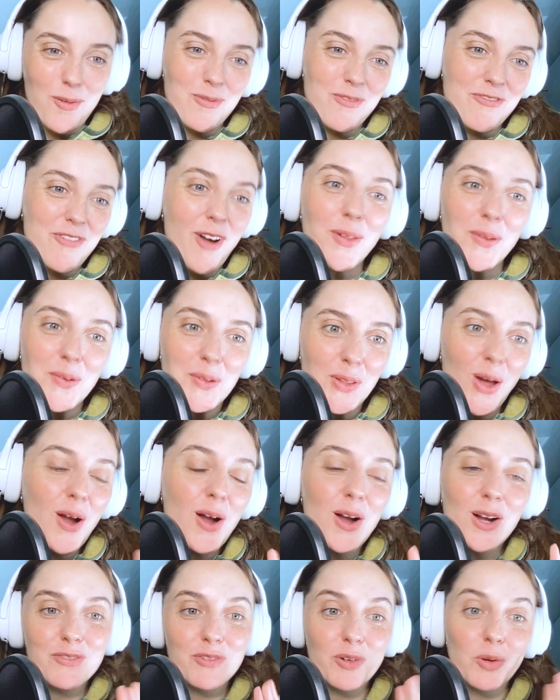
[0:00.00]
follow
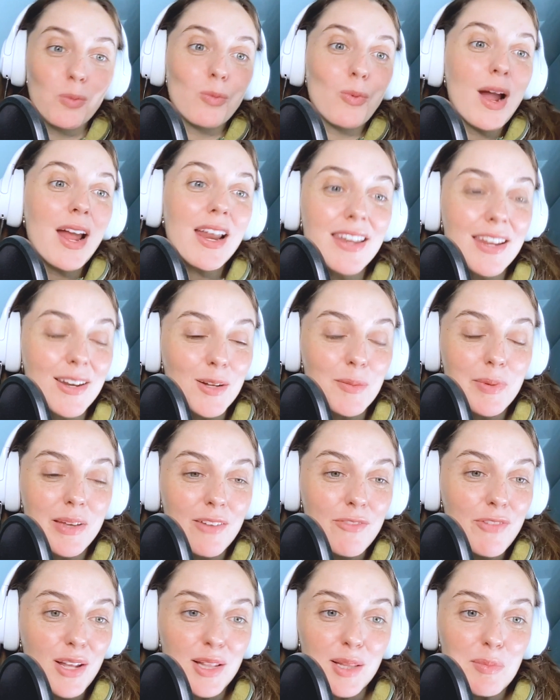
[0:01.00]
along for when it'll be
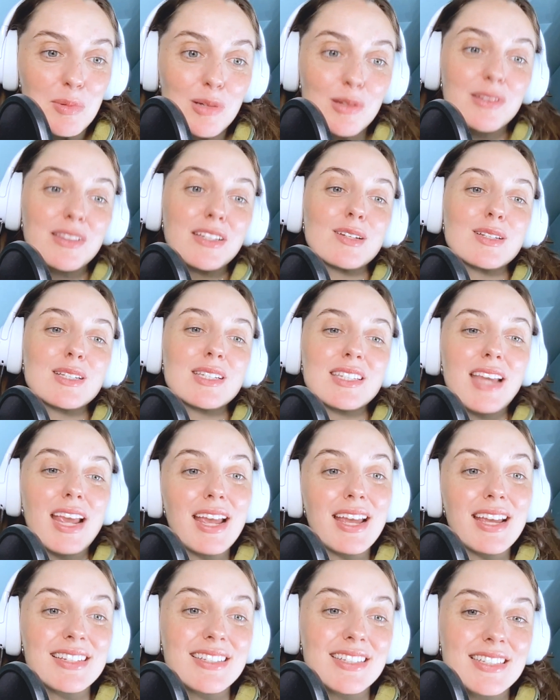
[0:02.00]
available in their
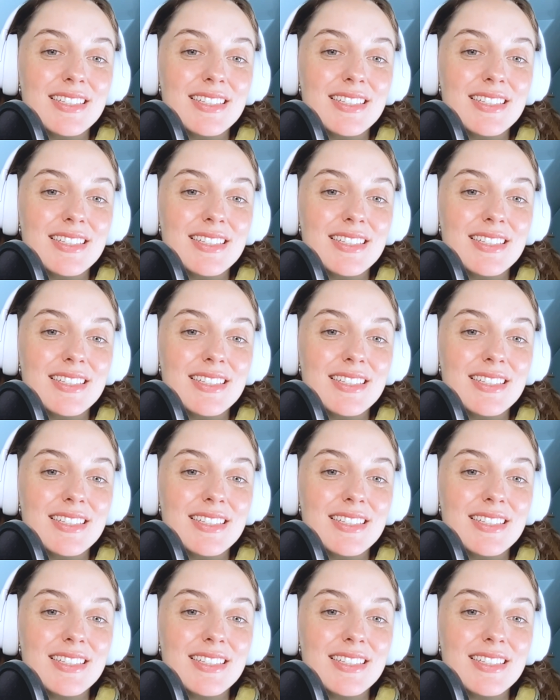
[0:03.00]
state?